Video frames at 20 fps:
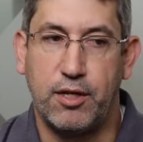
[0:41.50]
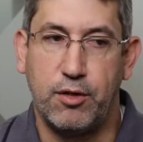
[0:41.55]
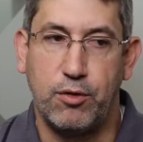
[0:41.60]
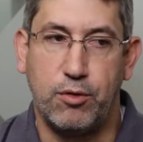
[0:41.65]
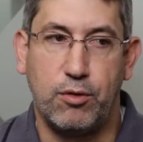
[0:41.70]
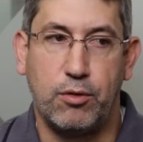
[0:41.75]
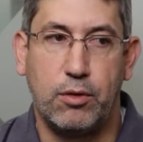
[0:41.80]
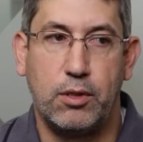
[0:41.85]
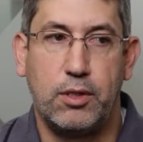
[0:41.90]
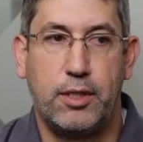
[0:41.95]

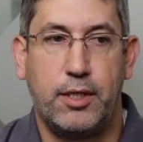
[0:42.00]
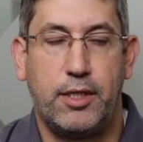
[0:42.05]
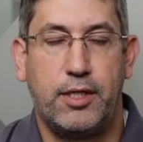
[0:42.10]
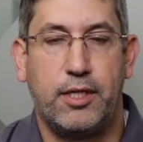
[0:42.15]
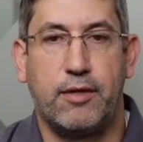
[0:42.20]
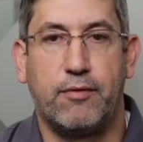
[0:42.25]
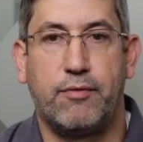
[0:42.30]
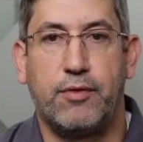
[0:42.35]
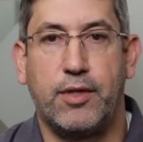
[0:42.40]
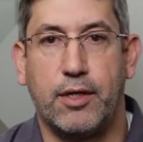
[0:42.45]
do
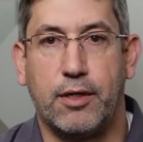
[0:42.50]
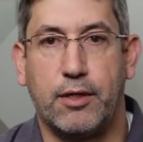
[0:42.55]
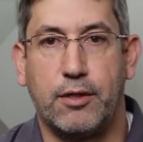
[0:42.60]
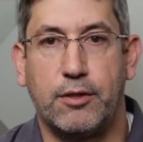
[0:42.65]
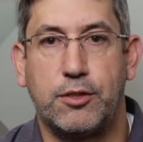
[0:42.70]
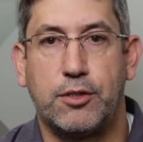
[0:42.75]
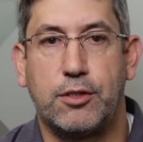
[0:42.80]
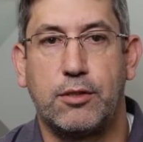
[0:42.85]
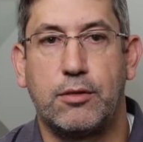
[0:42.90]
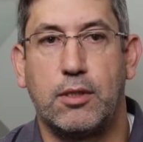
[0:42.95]
if
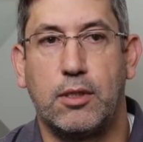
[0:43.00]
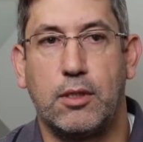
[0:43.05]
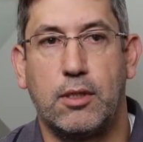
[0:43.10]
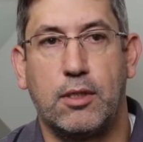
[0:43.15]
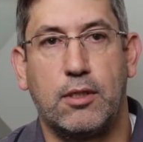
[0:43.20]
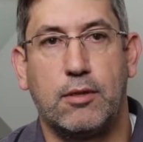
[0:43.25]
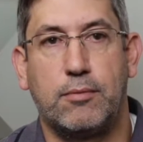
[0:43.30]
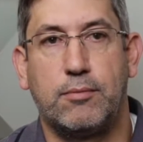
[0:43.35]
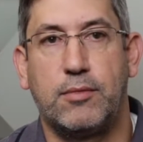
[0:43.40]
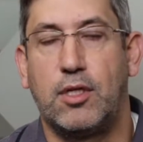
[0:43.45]
there's
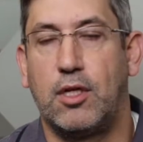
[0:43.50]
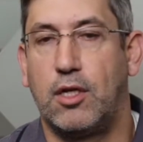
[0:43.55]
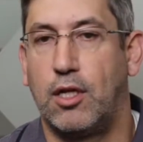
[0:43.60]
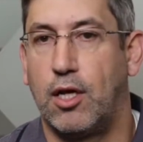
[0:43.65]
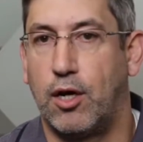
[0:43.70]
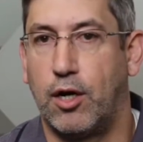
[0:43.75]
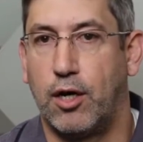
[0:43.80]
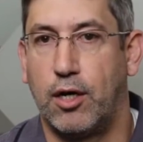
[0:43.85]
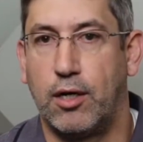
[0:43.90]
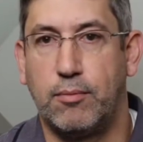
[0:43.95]

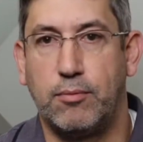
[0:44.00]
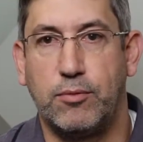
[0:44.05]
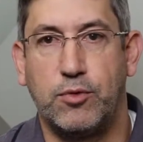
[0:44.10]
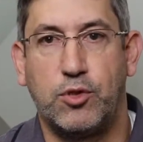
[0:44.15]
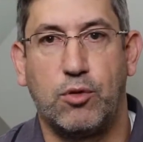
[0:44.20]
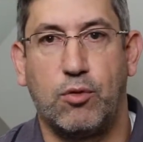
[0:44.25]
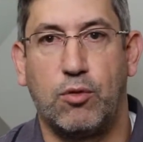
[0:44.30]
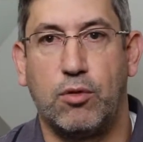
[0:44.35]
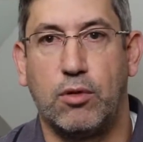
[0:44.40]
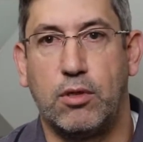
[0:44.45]
alarms
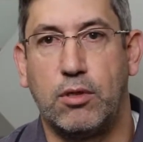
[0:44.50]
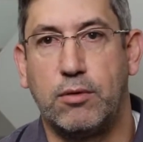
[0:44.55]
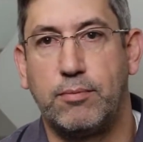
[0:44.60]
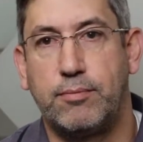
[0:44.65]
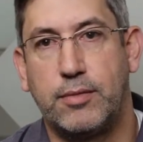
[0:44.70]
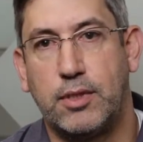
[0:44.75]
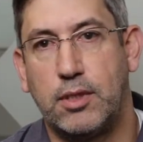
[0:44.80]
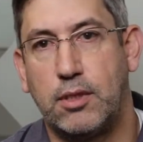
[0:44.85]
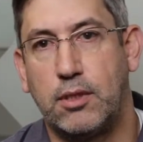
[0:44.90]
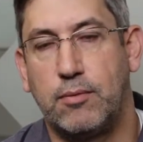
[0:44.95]
or
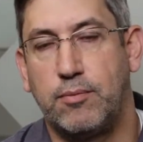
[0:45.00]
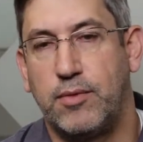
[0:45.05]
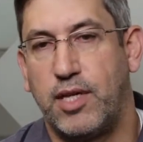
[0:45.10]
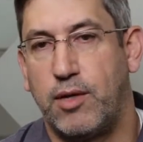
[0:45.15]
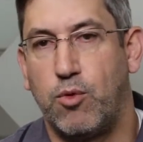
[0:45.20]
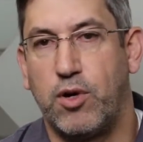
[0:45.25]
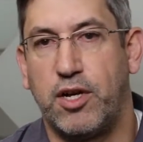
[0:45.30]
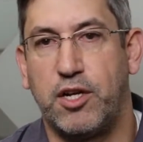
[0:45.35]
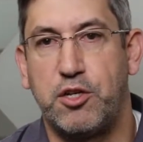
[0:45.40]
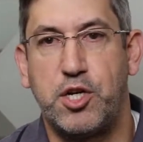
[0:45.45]
they
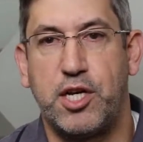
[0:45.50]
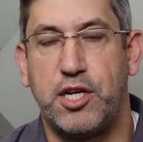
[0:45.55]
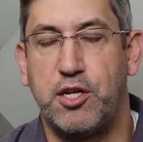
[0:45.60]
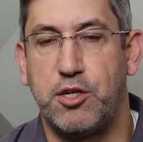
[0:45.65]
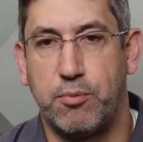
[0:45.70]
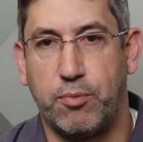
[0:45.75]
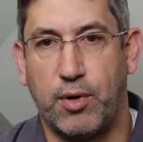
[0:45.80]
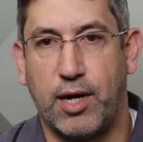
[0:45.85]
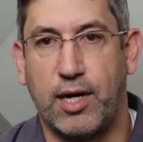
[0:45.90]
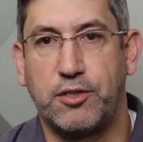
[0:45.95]
want to change
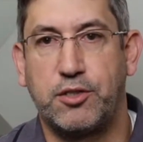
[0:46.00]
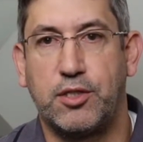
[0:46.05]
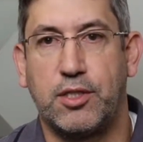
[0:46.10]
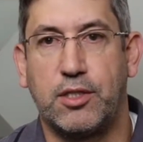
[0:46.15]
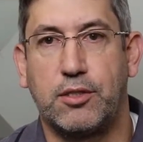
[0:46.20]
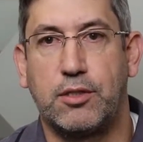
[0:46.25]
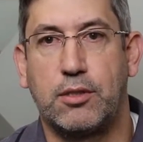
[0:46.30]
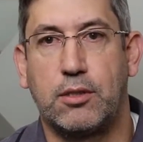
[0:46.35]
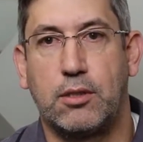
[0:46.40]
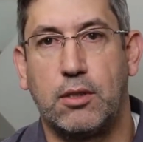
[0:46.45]
a
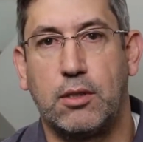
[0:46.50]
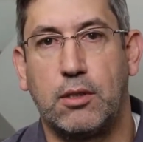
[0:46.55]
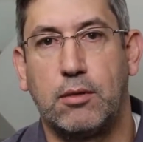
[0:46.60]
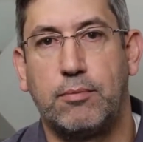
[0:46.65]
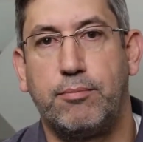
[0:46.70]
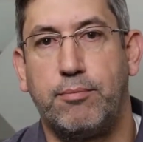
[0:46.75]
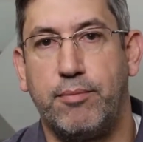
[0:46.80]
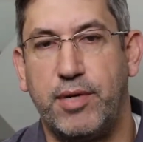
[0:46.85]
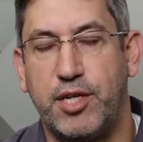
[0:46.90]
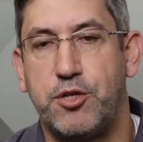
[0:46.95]
process
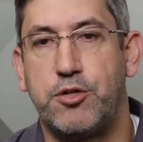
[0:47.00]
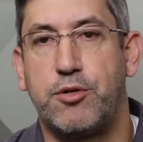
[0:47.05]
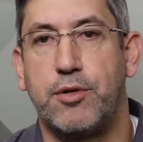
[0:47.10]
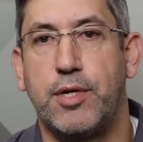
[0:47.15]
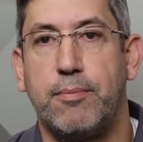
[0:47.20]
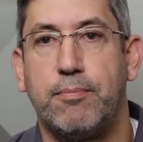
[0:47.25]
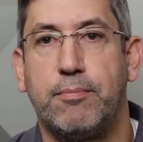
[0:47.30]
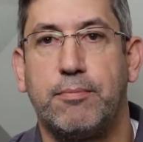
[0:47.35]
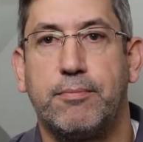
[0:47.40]
midstream.